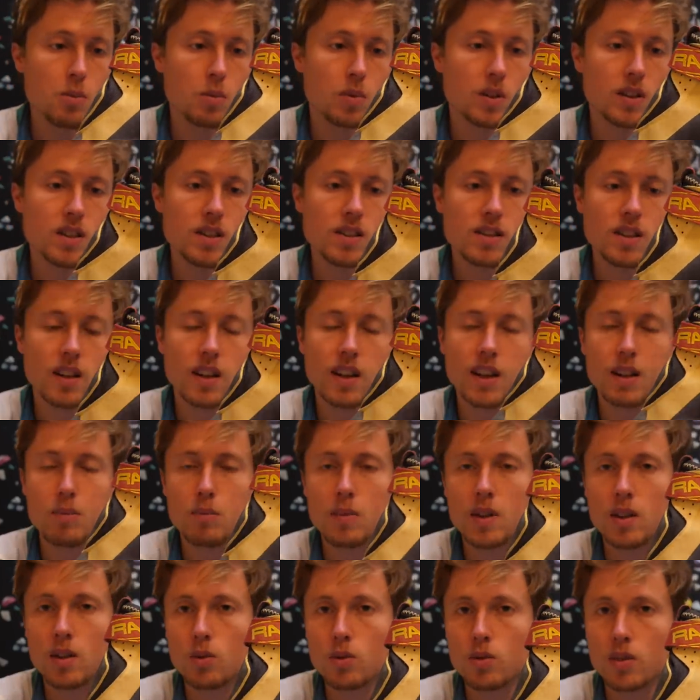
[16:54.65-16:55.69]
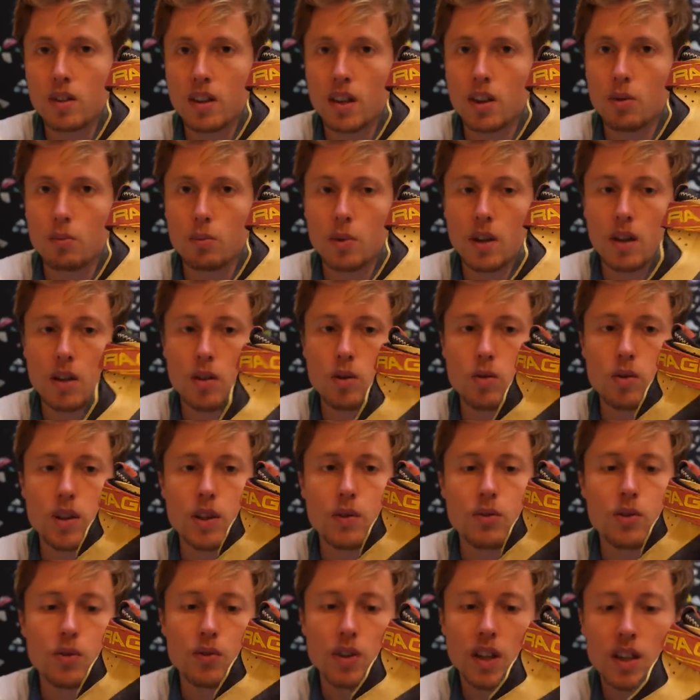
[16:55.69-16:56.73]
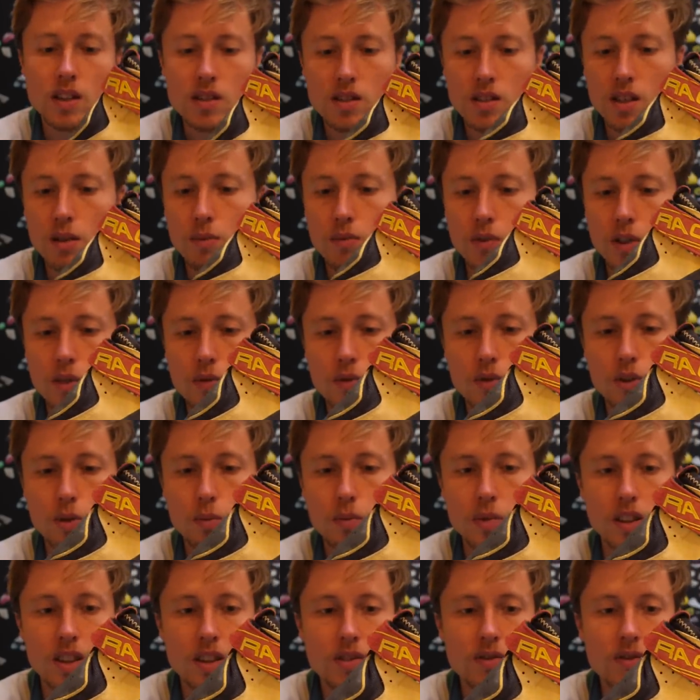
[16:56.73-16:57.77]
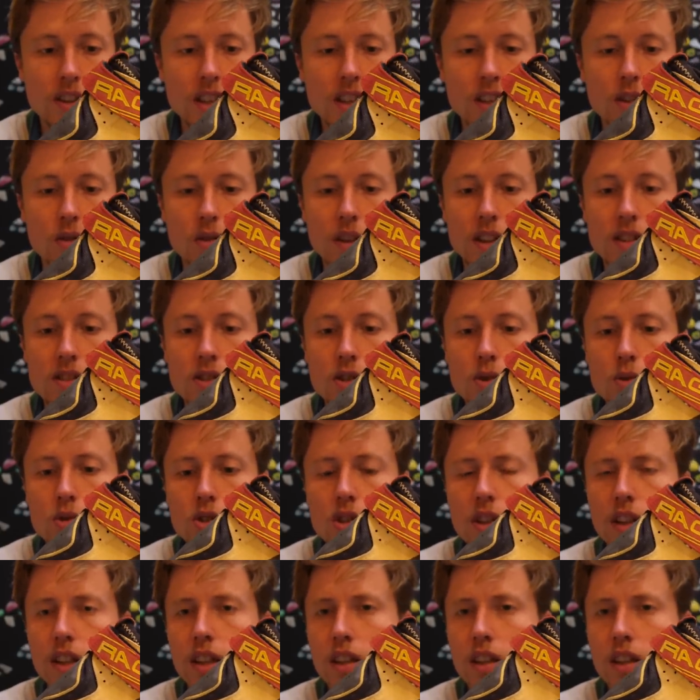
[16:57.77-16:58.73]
Please let me know down below if you've got something from the video, as usual.